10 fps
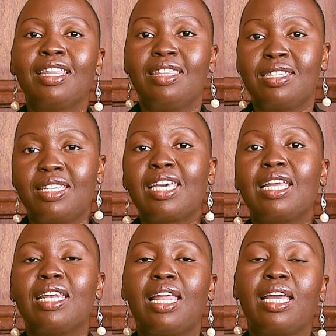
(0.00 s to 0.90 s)
The
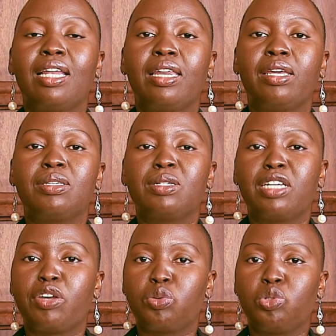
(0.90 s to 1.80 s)
second likely
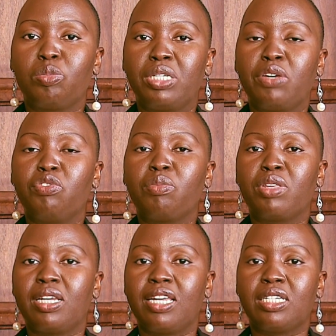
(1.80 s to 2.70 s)
scenario to obtain from
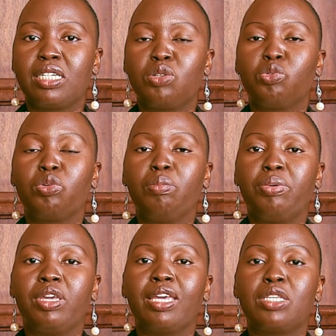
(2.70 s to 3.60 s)
the election would
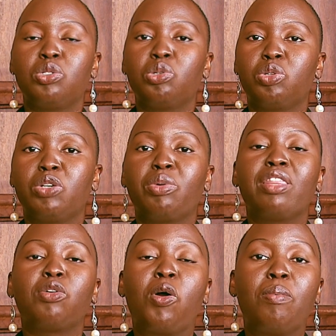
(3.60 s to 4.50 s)
be a situation where
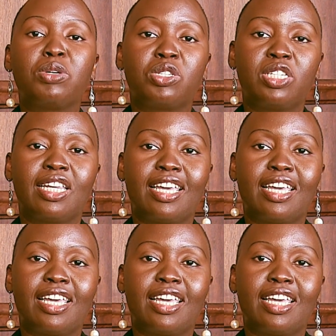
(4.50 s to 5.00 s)
the opposition